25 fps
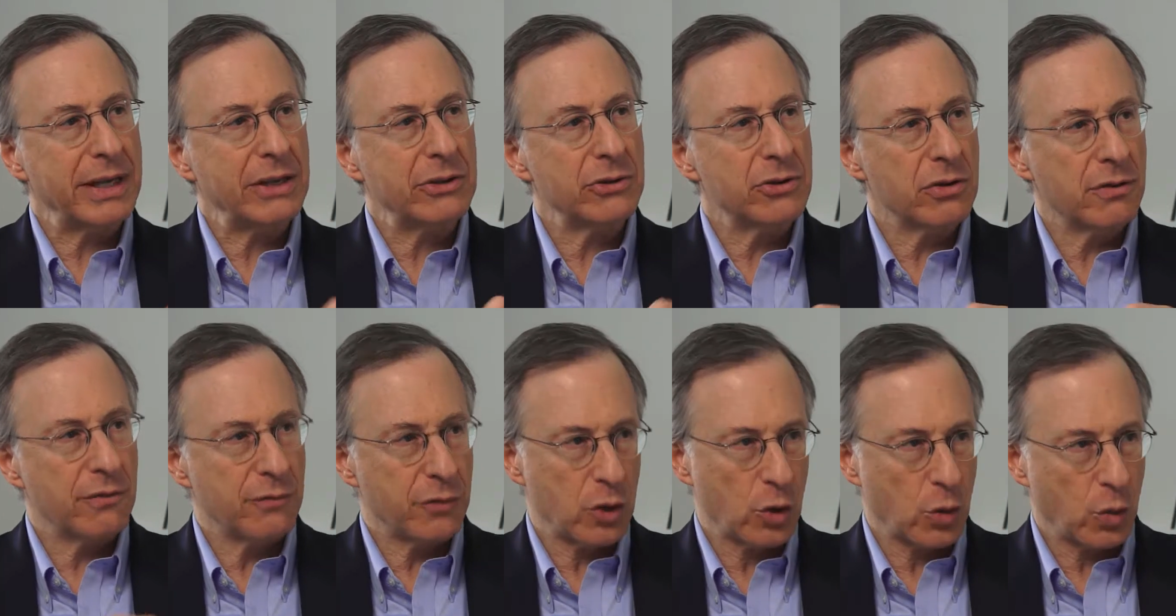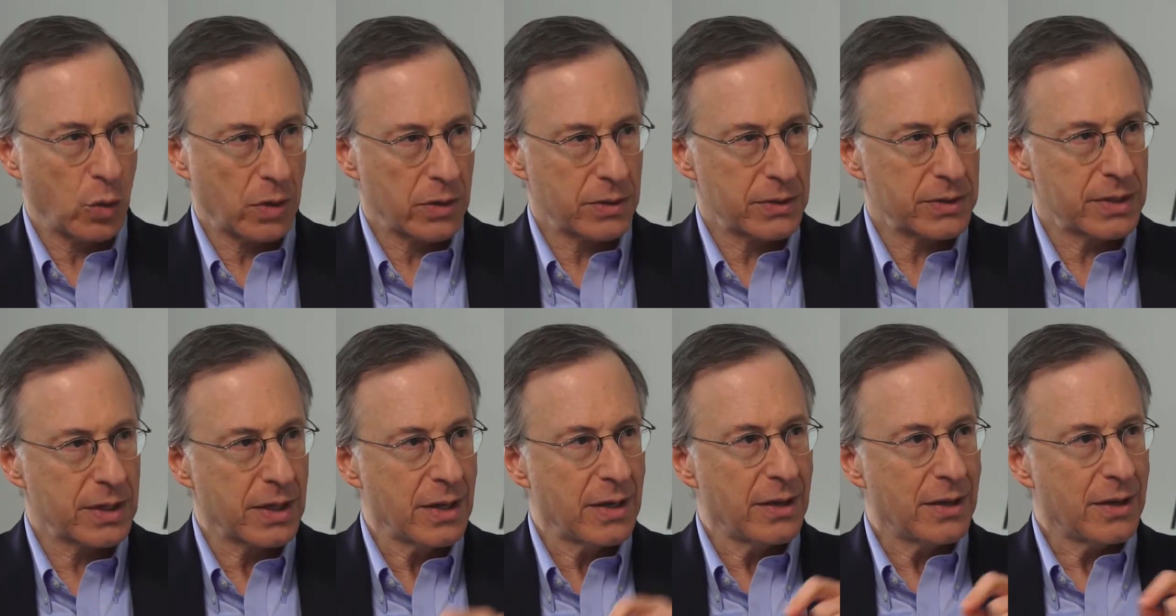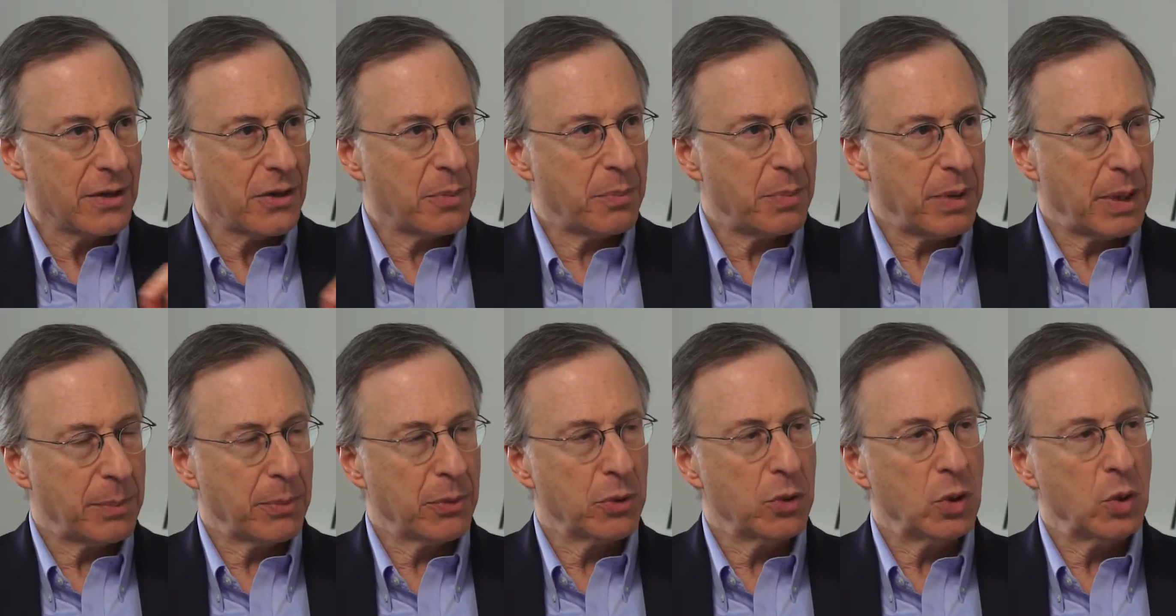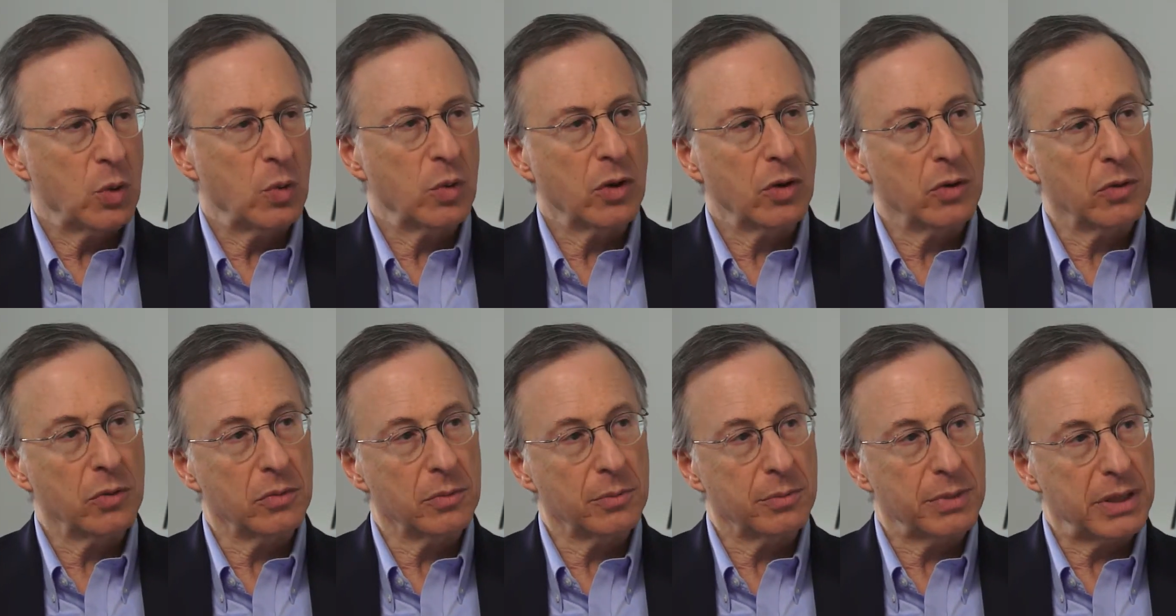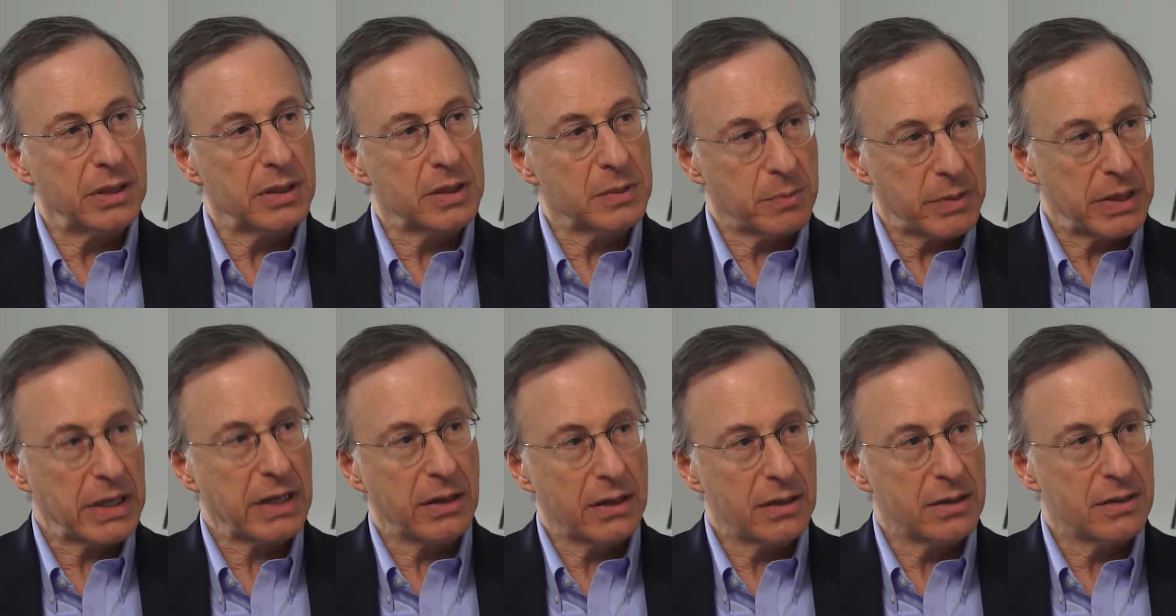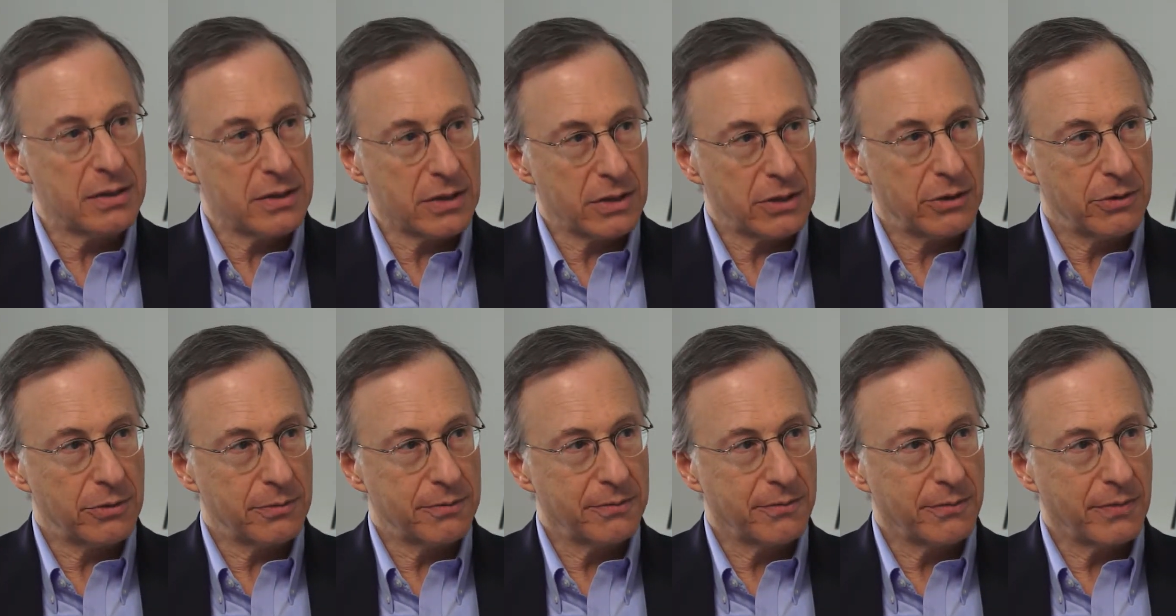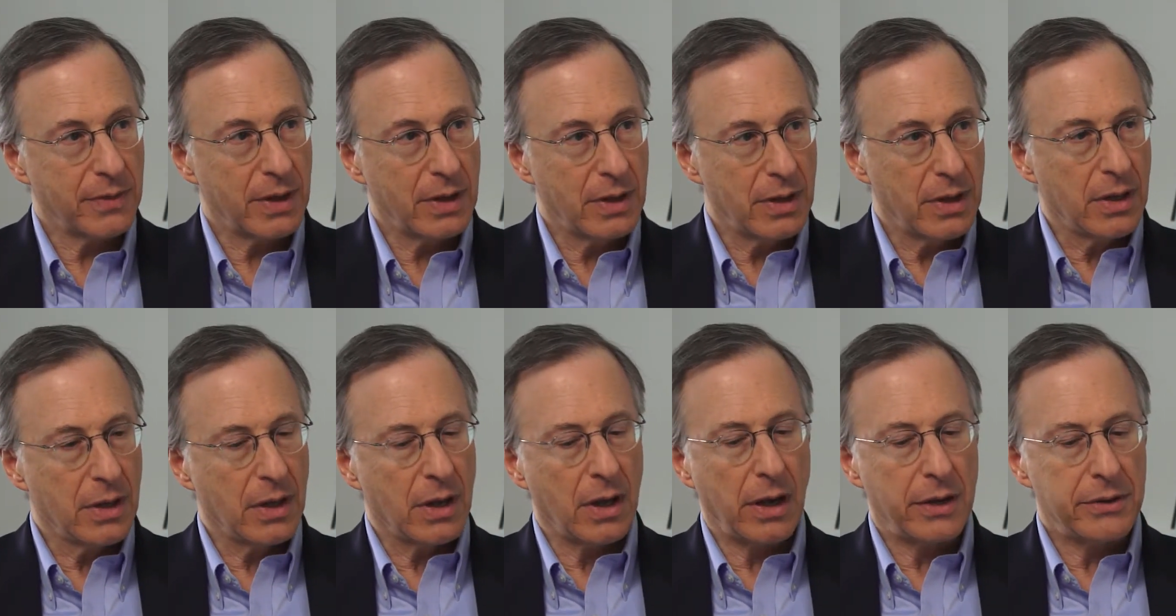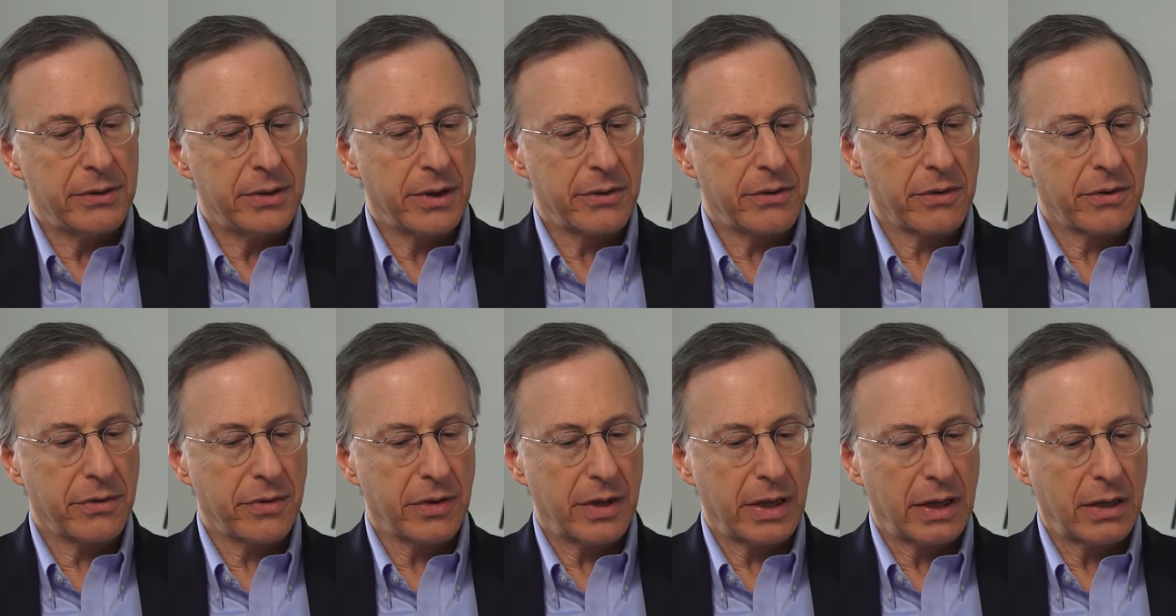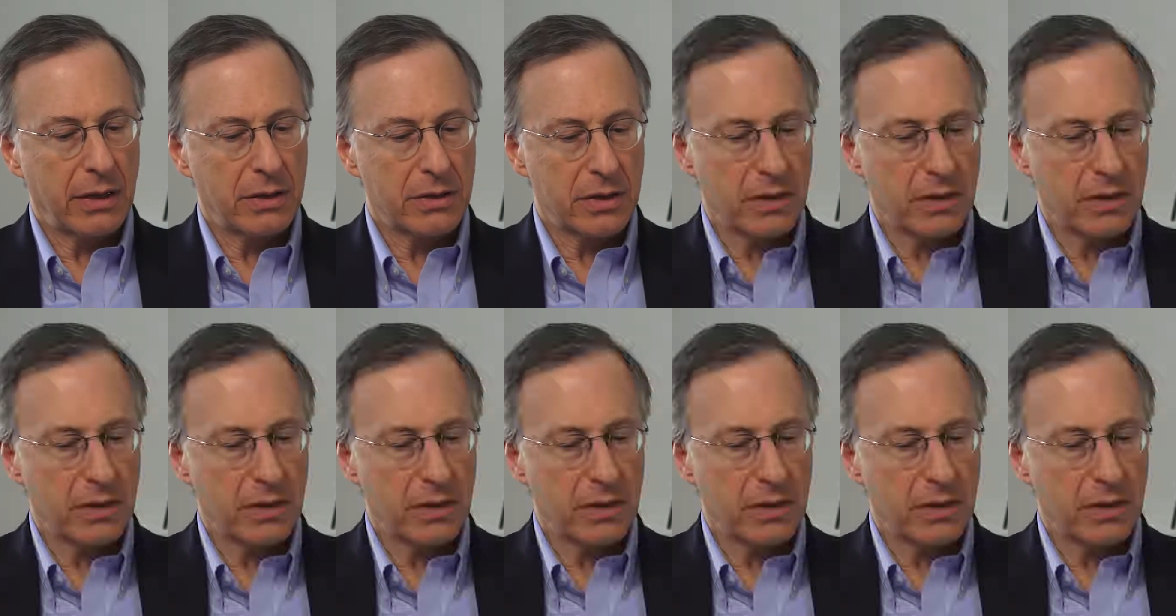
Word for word: interviewers, the people who will be speaking to you. Another thing